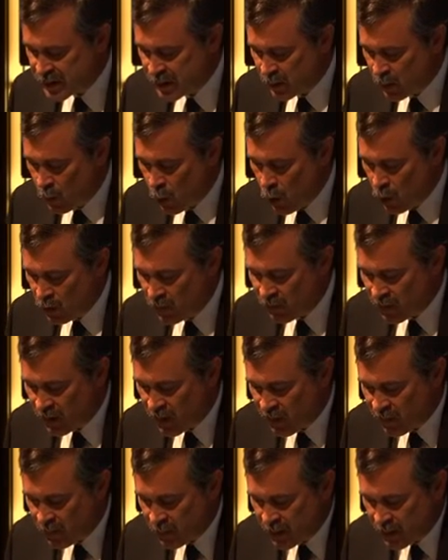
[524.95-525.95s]
and the role of the
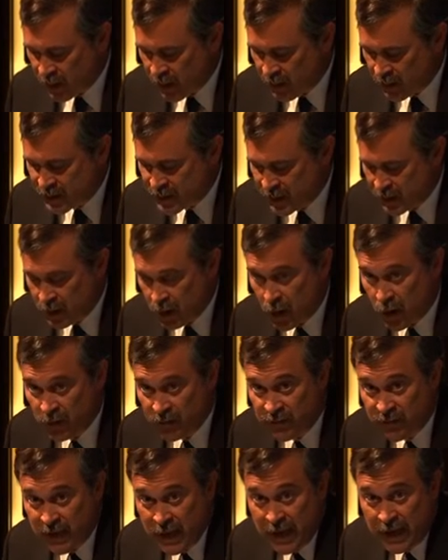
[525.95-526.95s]
government guaranteed
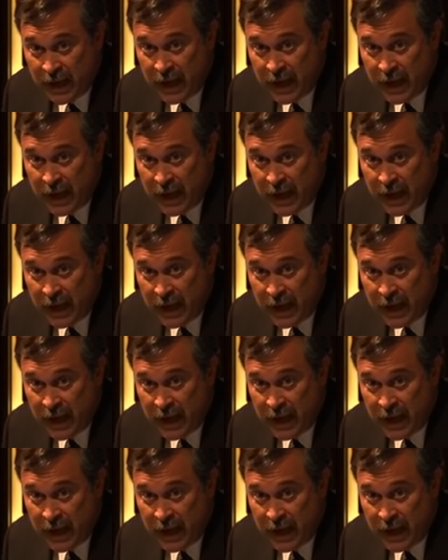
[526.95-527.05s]
loans.